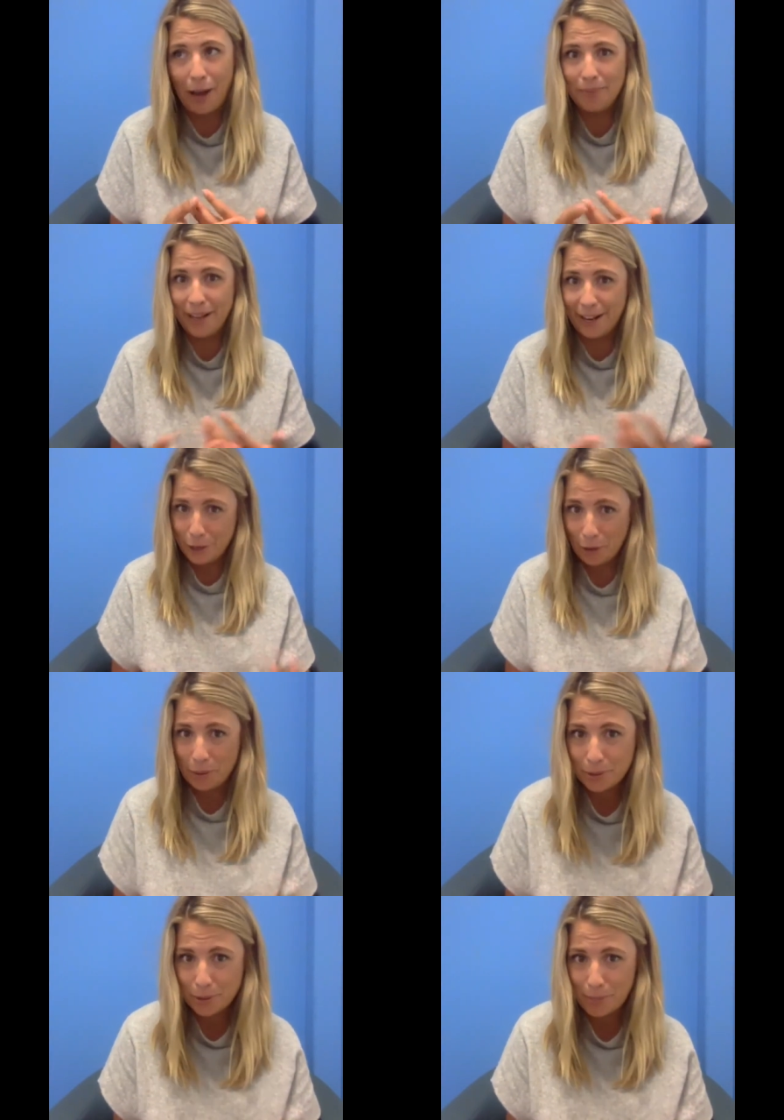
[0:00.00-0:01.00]
I'm like going
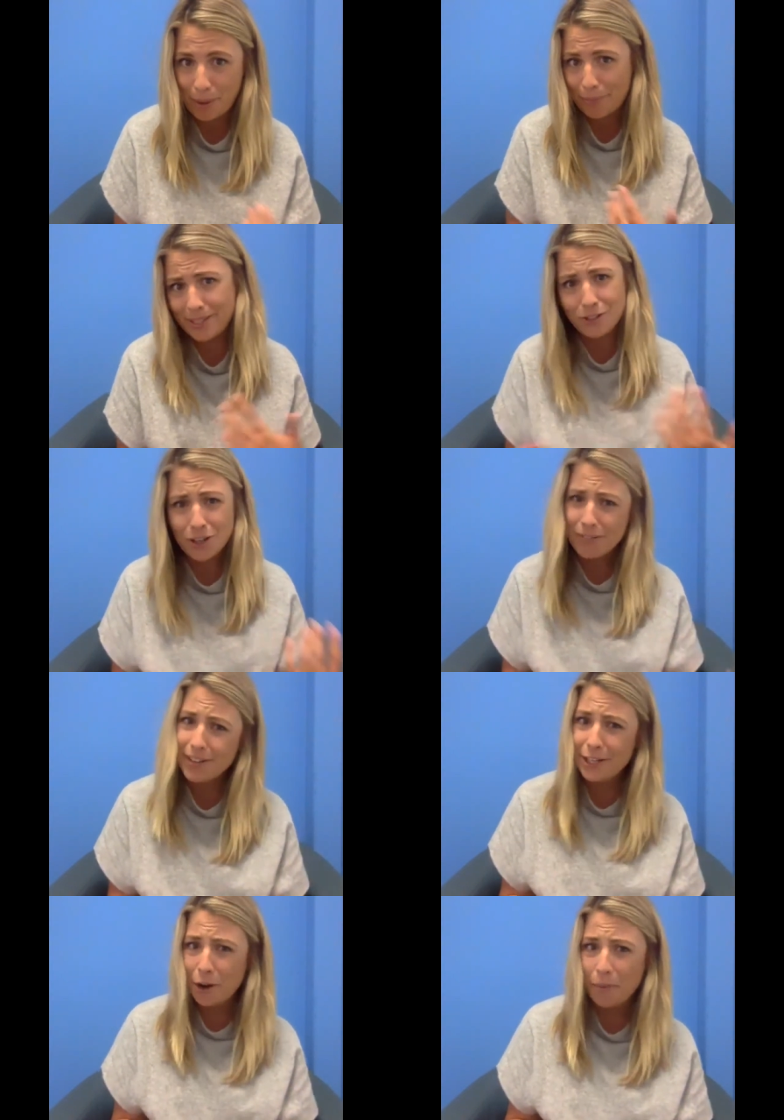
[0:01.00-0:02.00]
between apartments. I don't
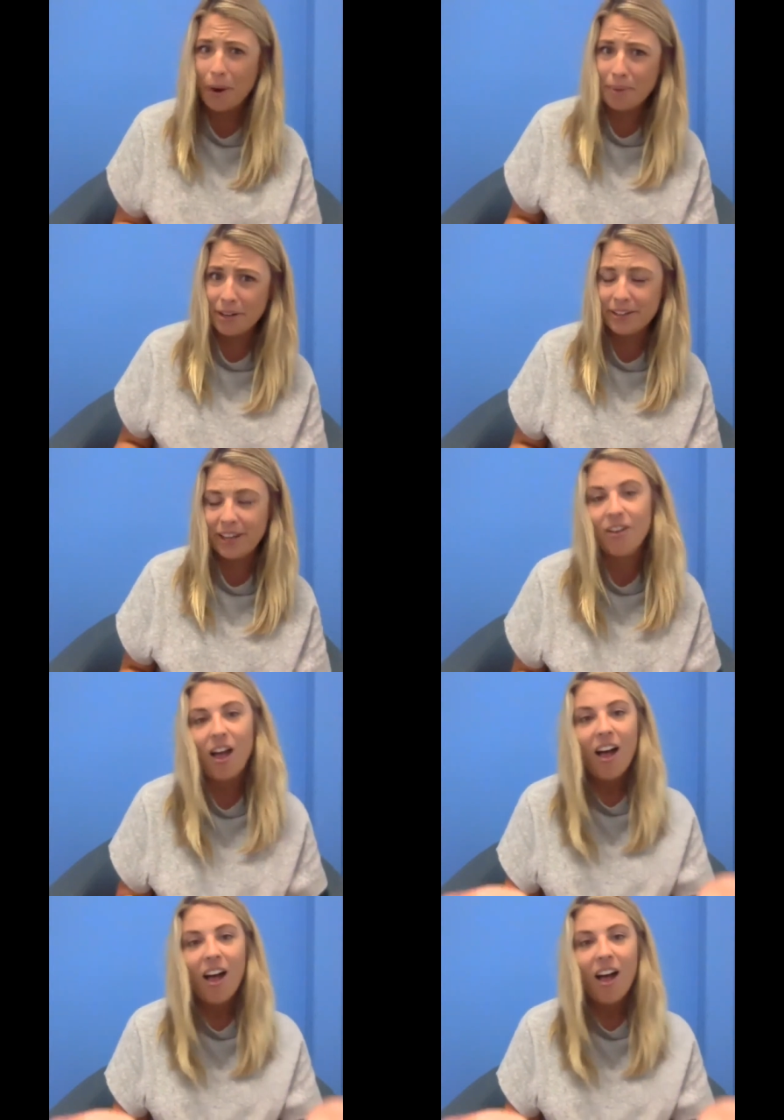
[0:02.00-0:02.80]
really know where I'm going to live.